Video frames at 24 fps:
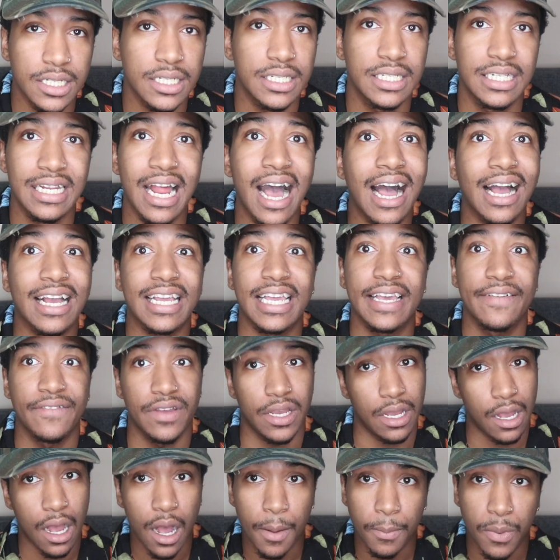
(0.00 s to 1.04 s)
is not
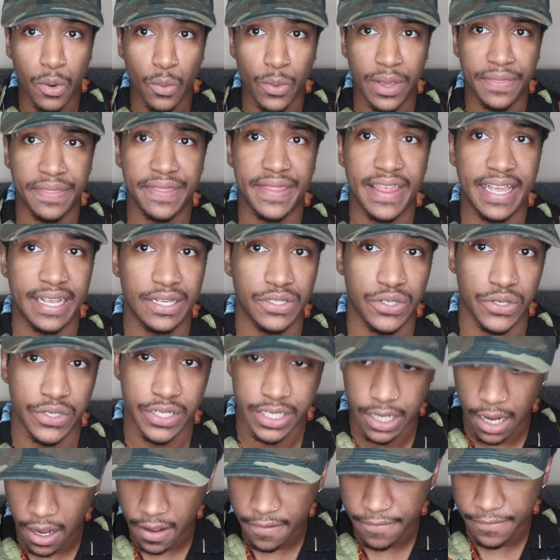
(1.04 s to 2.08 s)
giving up when things are
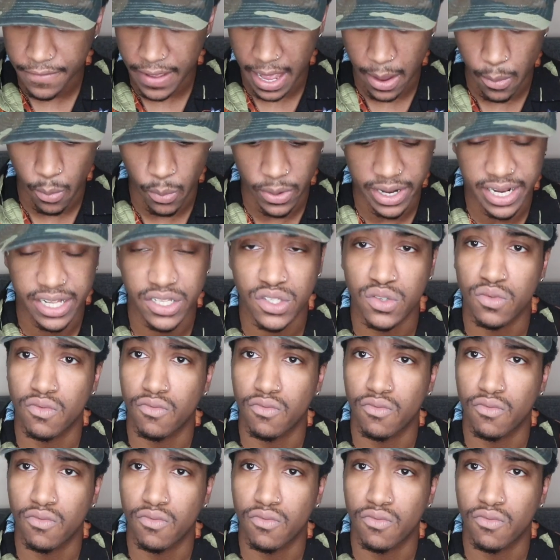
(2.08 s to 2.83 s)
tough and when it's